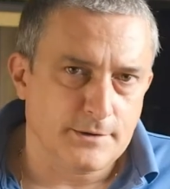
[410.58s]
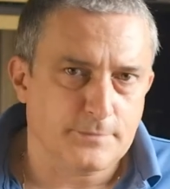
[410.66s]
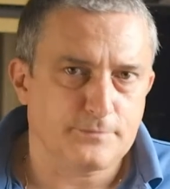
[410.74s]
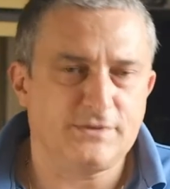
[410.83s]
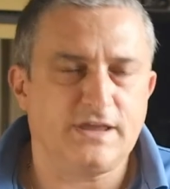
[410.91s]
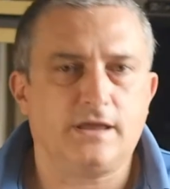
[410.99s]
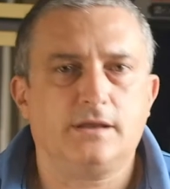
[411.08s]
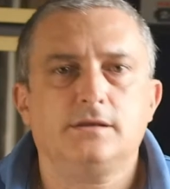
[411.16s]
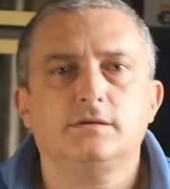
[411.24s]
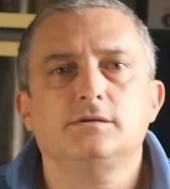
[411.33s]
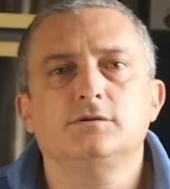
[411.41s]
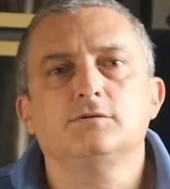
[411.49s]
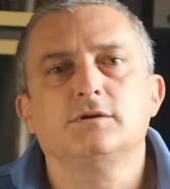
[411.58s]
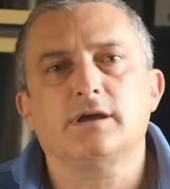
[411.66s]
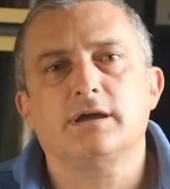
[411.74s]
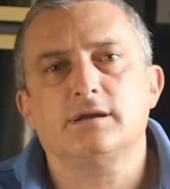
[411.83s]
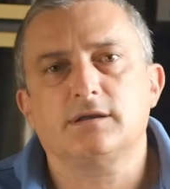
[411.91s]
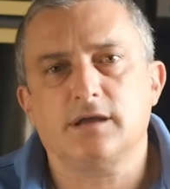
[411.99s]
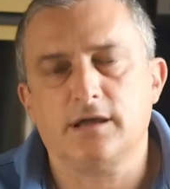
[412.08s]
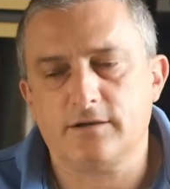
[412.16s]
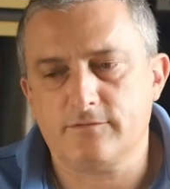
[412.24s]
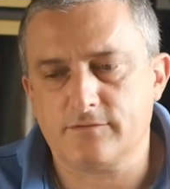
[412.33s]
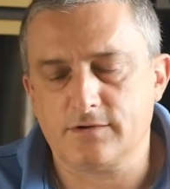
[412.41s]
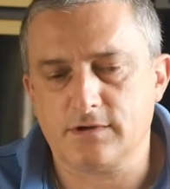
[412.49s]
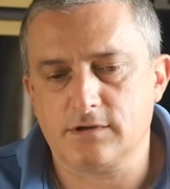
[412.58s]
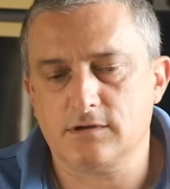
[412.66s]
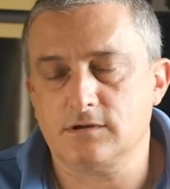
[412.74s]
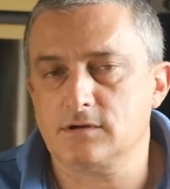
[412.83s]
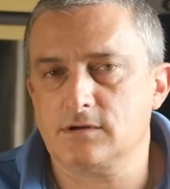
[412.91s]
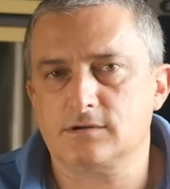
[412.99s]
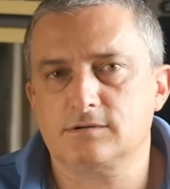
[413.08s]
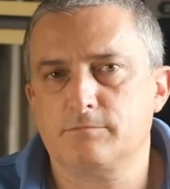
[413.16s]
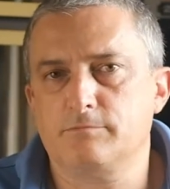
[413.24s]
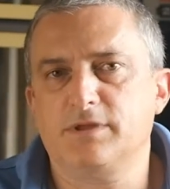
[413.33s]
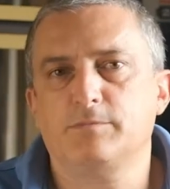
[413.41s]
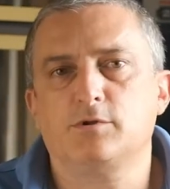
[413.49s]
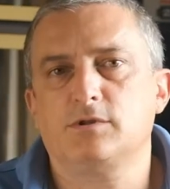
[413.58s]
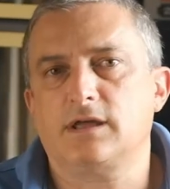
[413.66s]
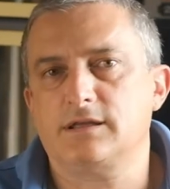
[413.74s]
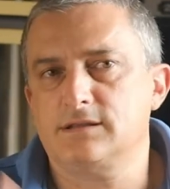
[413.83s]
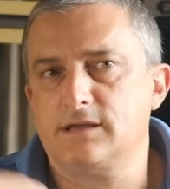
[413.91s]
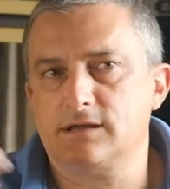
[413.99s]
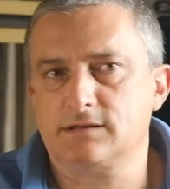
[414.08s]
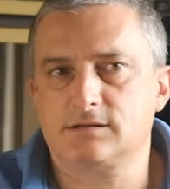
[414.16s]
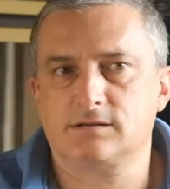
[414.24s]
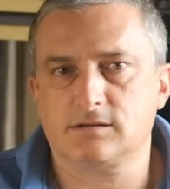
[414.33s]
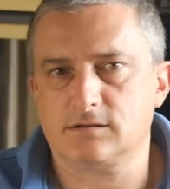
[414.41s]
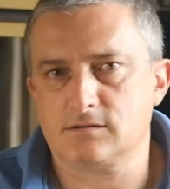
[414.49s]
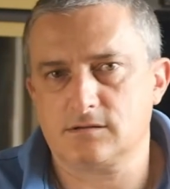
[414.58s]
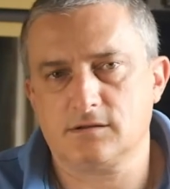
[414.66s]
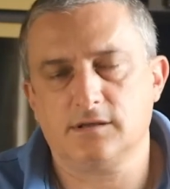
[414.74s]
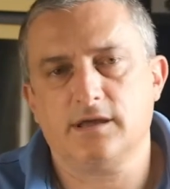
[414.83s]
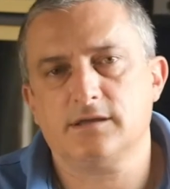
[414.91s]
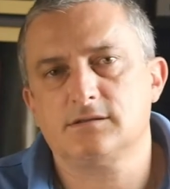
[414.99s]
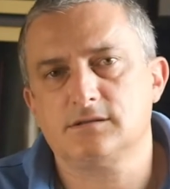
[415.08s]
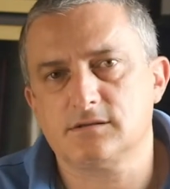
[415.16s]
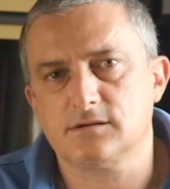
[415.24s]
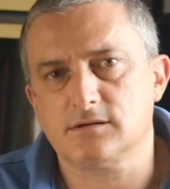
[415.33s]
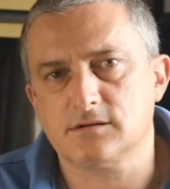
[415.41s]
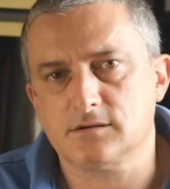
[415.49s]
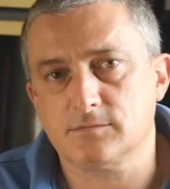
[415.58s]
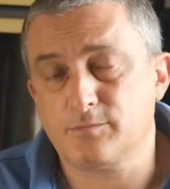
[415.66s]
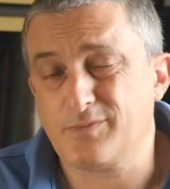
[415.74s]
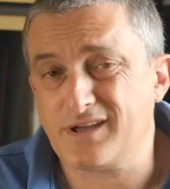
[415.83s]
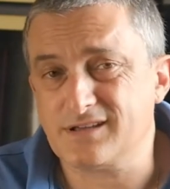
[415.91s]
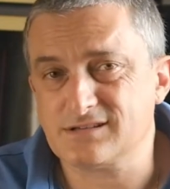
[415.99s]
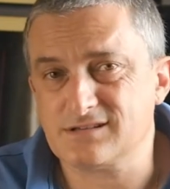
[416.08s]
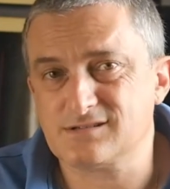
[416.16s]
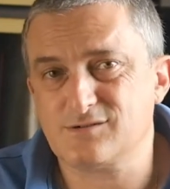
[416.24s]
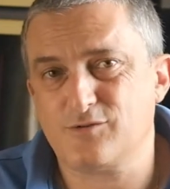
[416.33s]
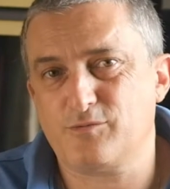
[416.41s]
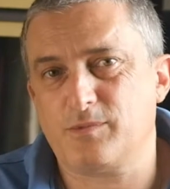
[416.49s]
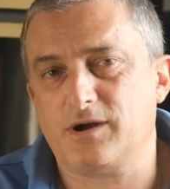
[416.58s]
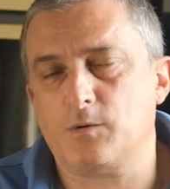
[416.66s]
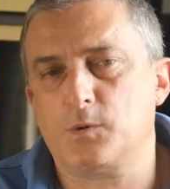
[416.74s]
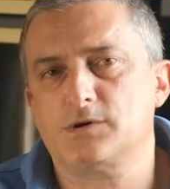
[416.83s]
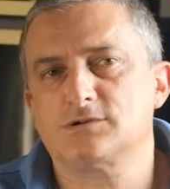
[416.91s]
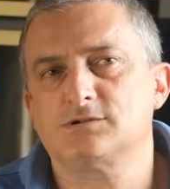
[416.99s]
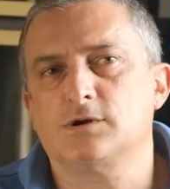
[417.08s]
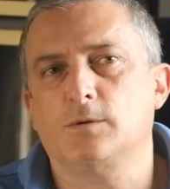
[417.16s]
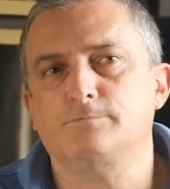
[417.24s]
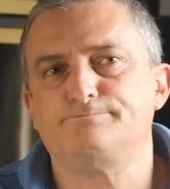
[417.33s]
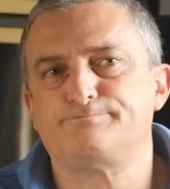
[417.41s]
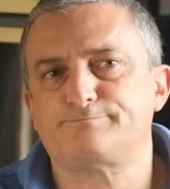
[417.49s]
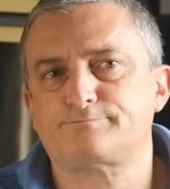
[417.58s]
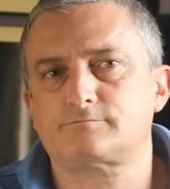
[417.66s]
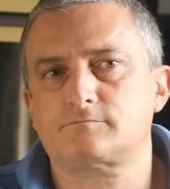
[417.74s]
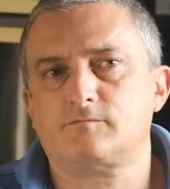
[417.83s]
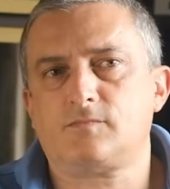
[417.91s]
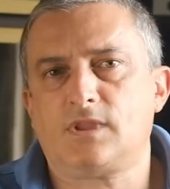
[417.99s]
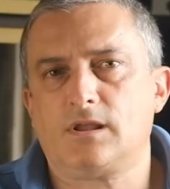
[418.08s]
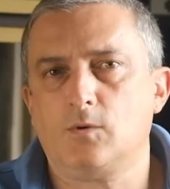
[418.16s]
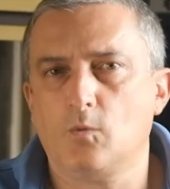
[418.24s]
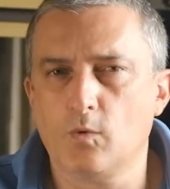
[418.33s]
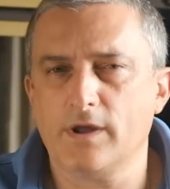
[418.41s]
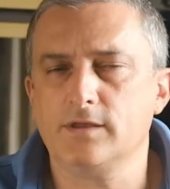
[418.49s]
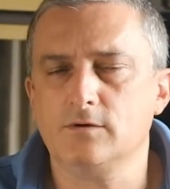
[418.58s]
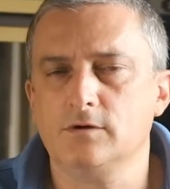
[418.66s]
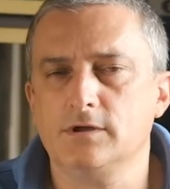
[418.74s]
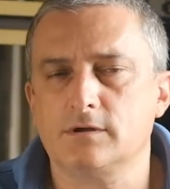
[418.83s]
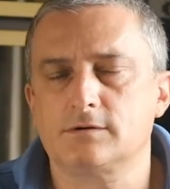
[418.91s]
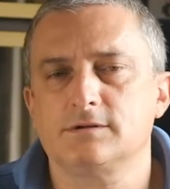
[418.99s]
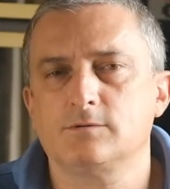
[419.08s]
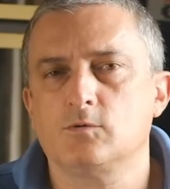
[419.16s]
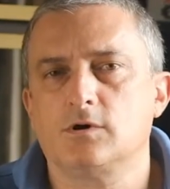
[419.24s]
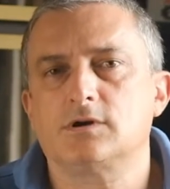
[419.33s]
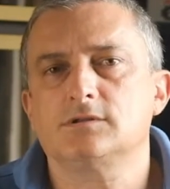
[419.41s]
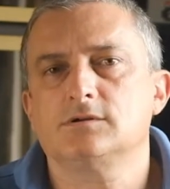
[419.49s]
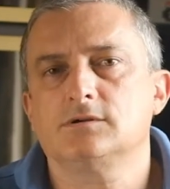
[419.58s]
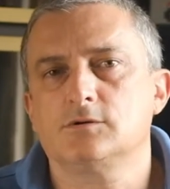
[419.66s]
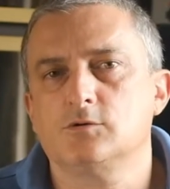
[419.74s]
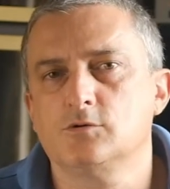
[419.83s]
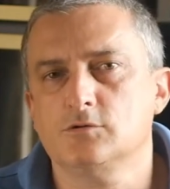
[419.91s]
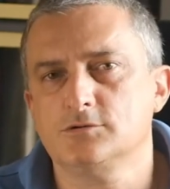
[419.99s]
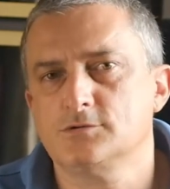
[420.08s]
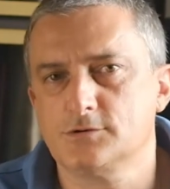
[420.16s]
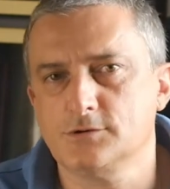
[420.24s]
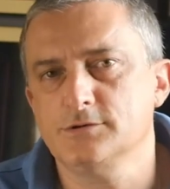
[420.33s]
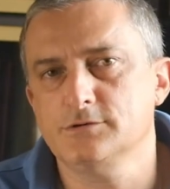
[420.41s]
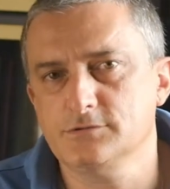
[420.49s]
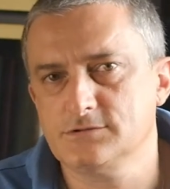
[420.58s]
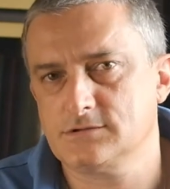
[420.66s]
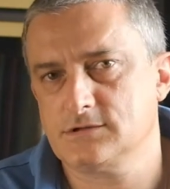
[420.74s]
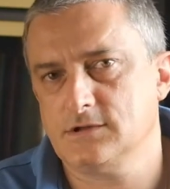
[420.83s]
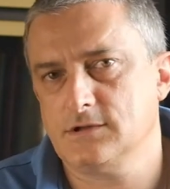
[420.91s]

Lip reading: then you can have people like that get places of power. So when you hear the word culture used,